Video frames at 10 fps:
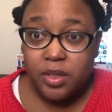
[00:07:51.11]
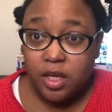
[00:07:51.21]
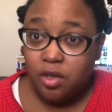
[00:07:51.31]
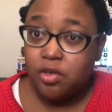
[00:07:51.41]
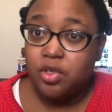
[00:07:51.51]

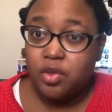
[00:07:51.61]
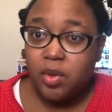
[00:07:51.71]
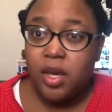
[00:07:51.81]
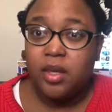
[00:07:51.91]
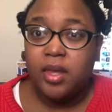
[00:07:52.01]
inner
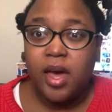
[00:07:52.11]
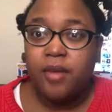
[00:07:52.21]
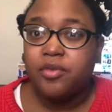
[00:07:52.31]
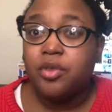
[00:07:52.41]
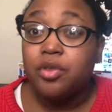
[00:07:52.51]
strength
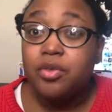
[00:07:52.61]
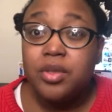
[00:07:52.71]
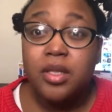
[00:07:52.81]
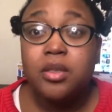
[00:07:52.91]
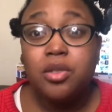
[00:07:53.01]
after
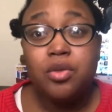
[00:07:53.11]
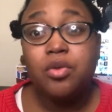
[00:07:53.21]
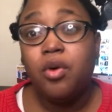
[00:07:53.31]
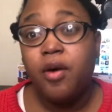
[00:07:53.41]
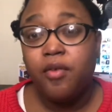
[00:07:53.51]
losing
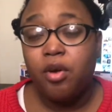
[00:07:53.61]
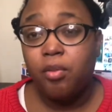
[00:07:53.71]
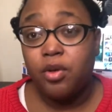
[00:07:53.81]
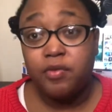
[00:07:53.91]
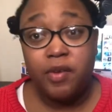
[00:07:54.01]
two of her
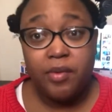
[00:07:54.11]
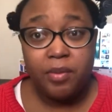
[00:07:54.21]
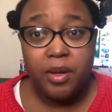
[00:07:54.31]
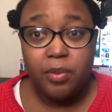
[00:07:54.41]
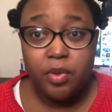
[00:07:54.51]
most favorite
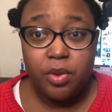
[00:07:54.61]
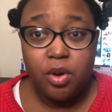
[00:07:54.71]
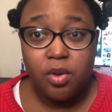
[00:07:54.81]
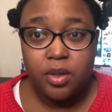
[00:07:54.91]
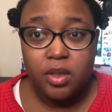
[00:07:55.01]
people in the
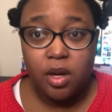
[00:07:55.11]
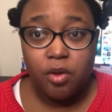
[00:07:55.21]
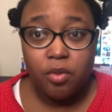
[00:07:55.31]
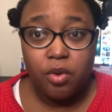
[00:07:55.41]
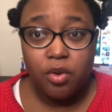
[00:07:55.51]
whole
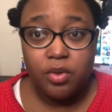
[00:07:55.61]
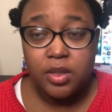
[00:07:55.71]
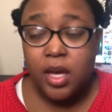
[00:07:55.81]
entire world.